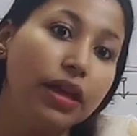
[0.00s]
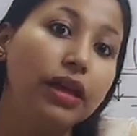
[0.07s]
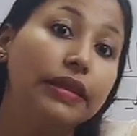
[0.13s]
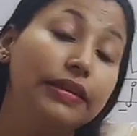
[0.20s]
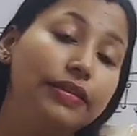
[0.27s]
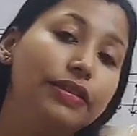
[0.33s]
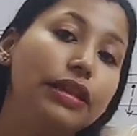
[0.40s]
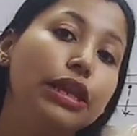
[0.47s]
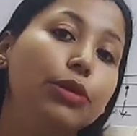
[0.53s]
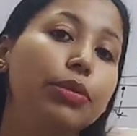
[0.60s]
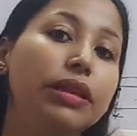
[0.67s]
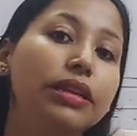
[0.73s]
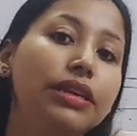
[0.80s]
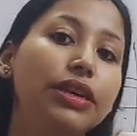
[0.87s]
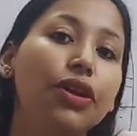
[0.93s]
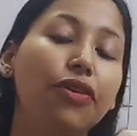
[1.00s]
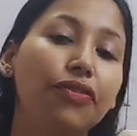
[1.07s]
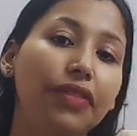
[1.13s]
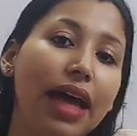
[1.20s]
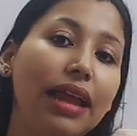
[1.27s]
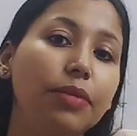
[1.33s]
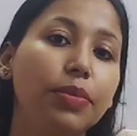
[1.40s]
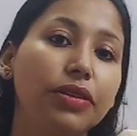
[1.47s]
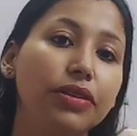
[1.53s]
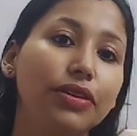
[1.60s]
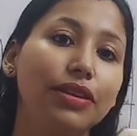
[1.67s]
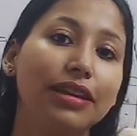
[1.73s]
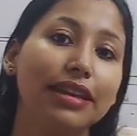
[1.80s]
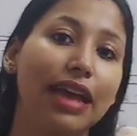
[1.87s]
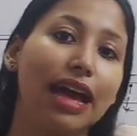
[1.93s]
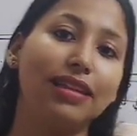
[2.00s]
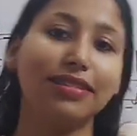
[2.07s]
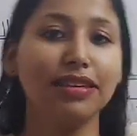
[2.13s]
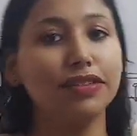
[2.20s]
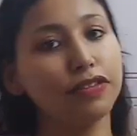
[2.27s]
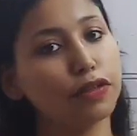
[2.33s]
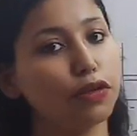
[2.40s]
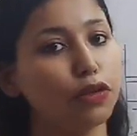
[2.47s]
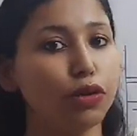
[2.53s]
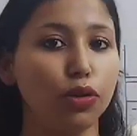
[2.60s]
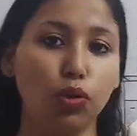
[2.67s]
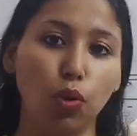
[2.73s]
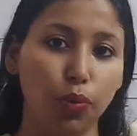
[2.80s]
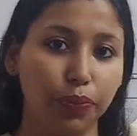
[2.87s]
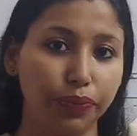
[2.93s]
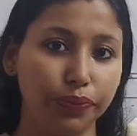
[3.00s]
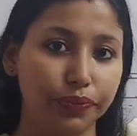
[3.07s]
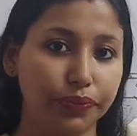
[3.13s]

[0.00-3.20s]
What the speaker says: the solubility of that particular gas is low.